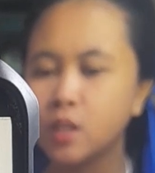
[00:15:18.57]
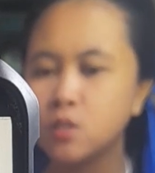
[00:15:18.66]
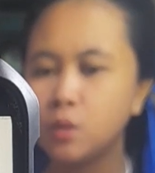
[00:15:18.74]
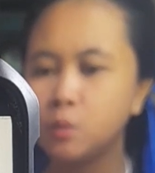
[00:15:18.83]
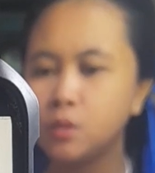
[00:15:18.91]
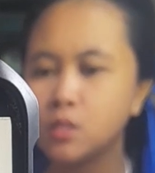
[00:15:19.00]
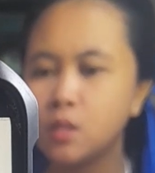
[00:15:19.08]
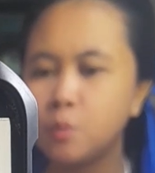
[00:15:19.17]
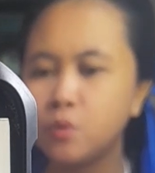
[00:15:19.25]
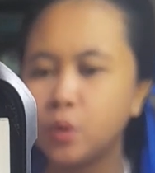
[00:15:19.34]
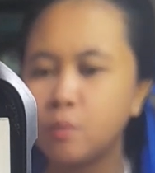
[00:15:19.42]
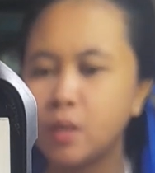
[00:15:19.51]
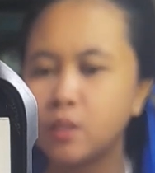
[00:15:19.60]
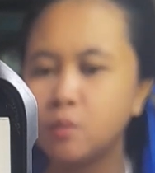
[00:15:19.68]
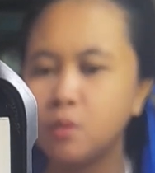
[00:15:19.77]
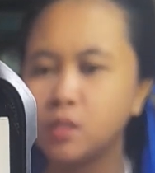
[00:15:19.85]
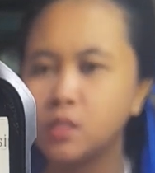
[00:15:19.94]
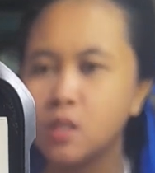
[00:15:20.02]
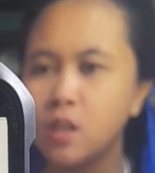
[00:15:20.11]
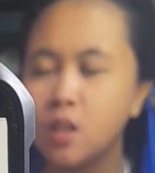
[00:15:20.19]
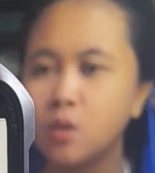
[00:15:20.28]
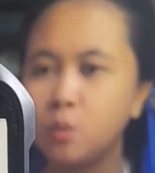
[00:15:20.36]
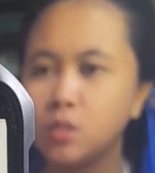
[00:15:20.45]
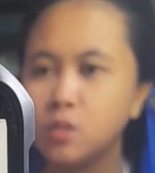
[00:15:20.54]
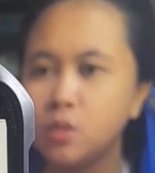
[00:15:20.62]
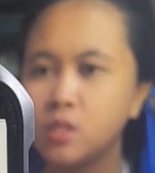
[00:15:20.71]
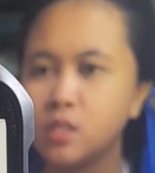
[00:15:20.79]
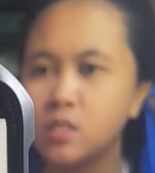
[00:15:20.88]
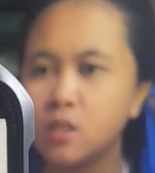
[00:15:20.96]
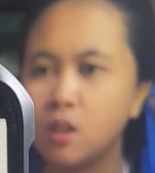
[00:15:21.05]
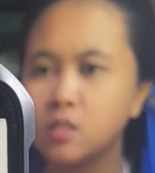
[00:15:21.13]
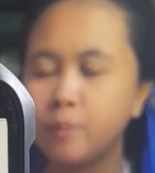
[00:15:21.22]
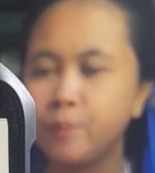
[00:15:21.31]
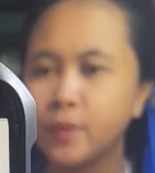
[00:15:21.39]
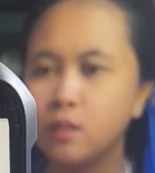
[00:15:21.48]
So it was the preferred method because there was no useless gossip.